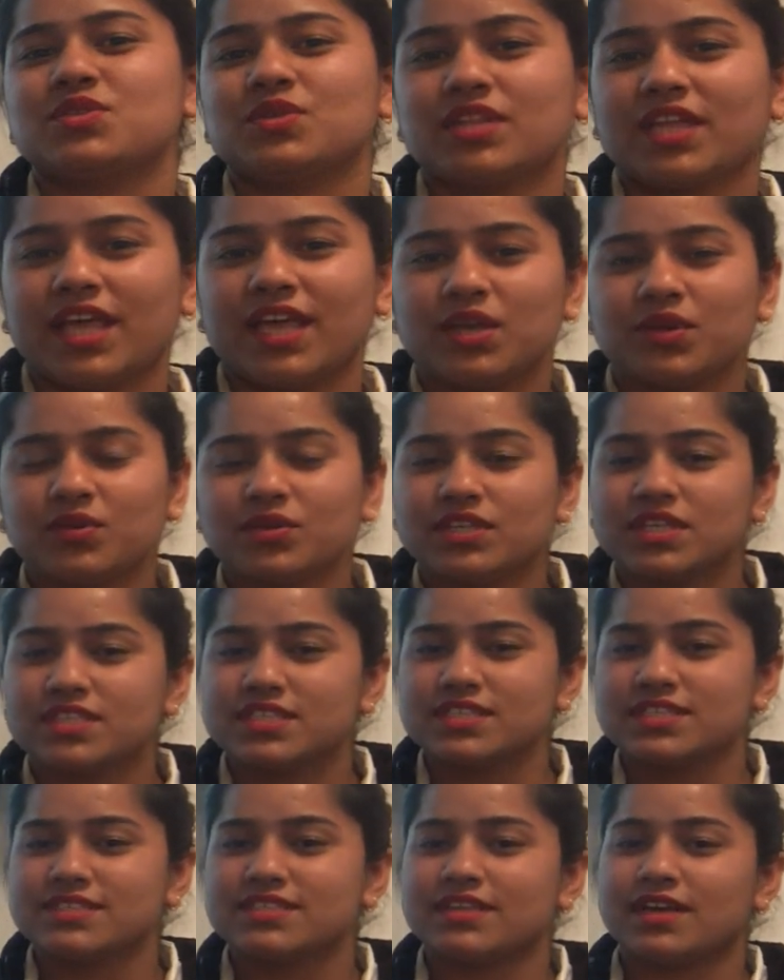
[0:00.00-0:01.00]
thank you.
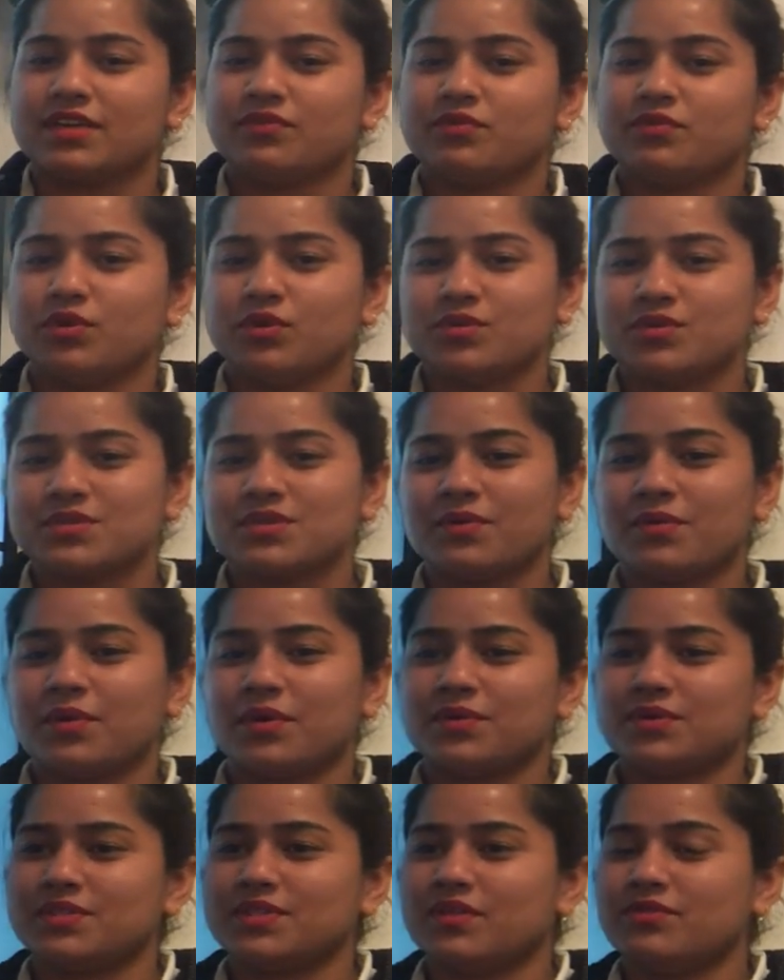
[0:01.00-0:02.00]
This is our views
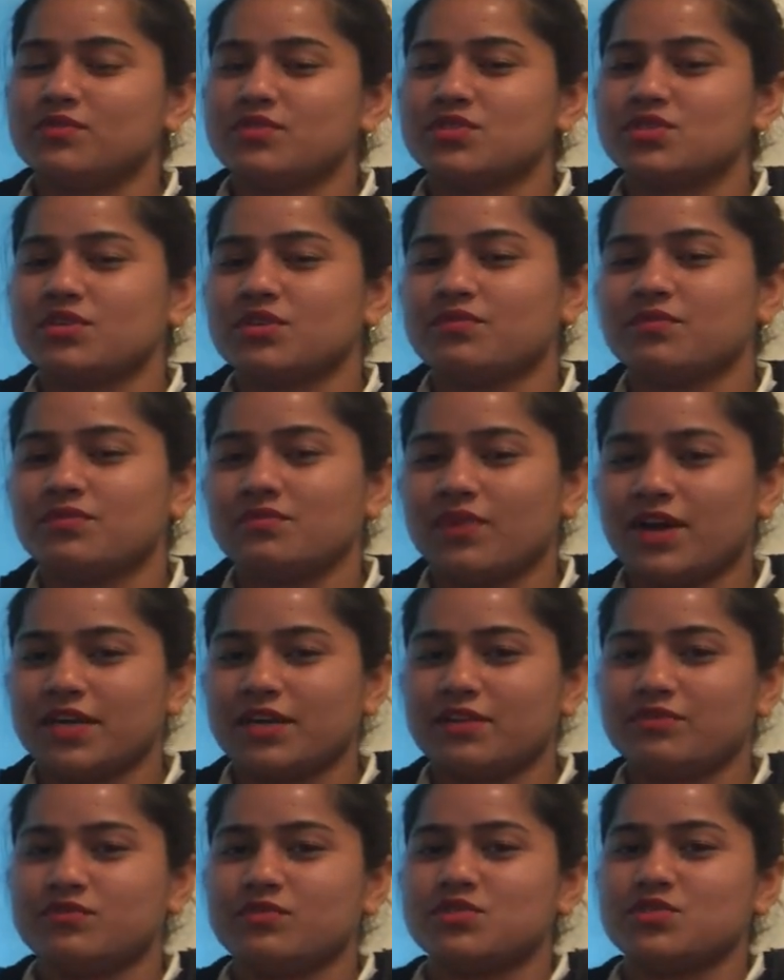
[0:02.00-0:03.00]
about the future of
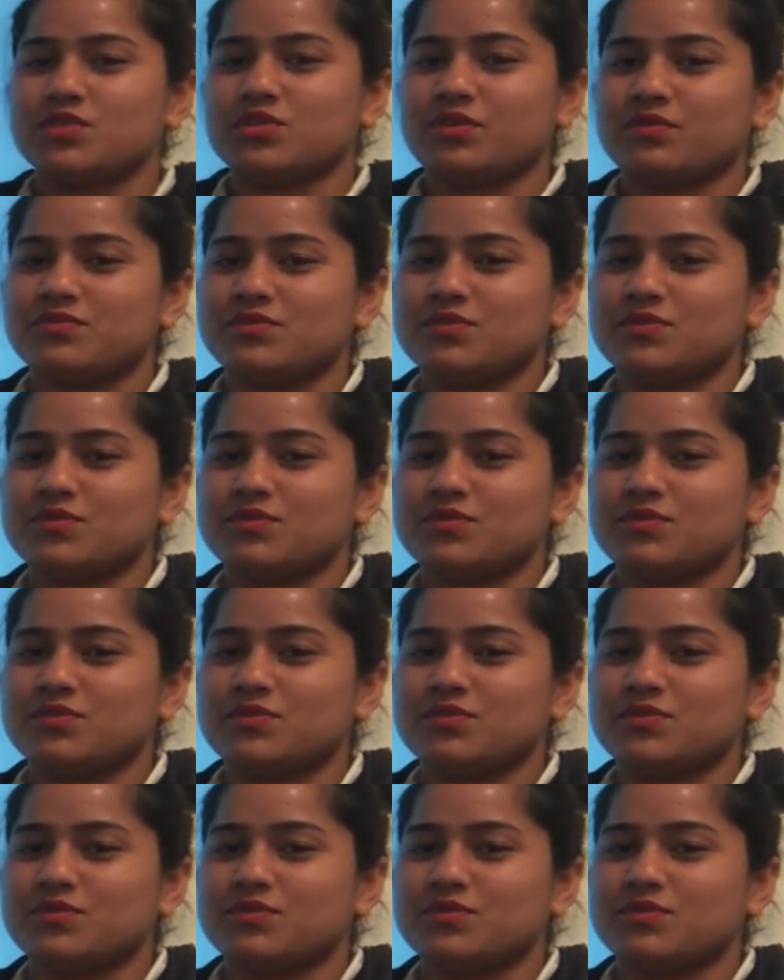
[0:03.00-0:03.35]
finding future of